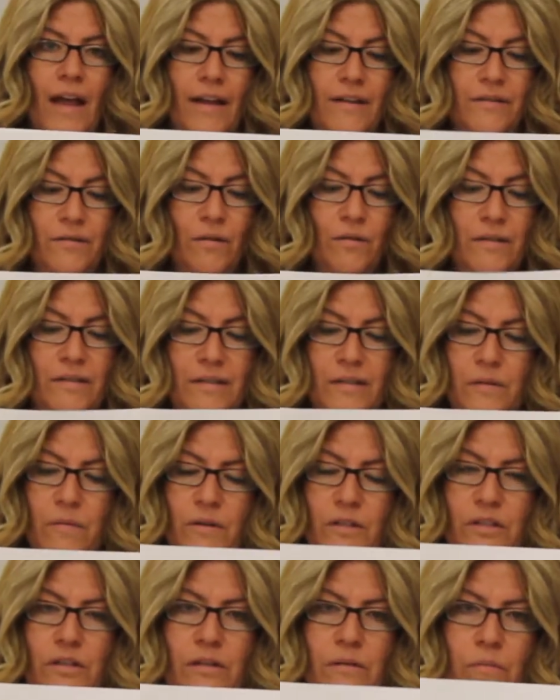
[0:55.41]
So this is
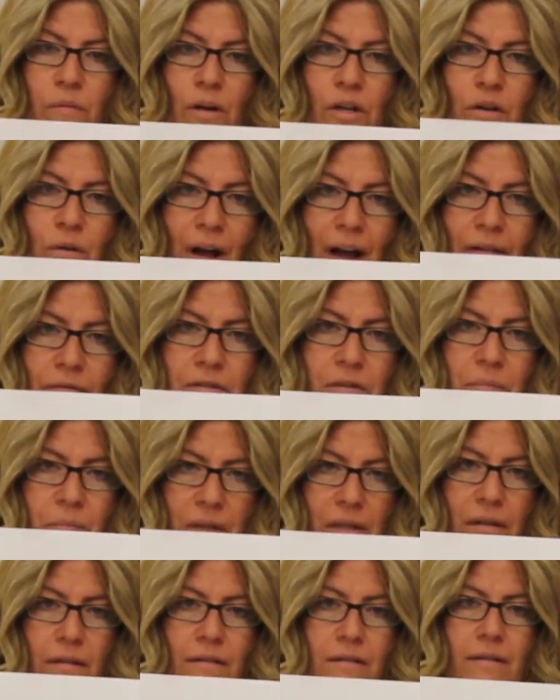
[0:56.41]
what you have to
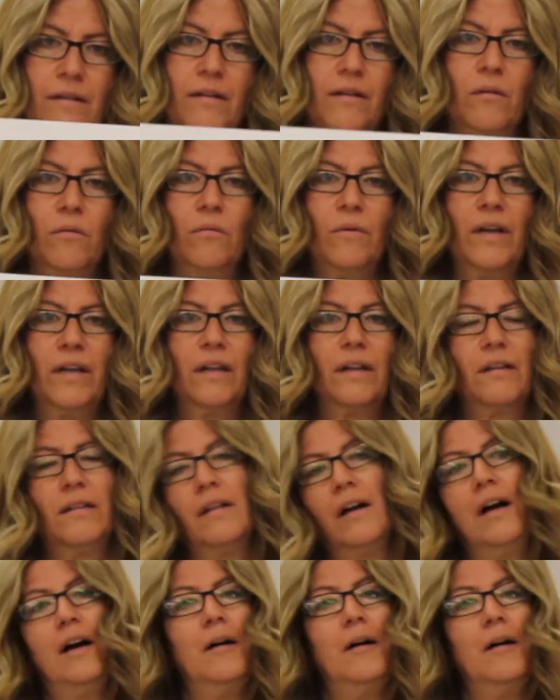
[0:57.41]
build with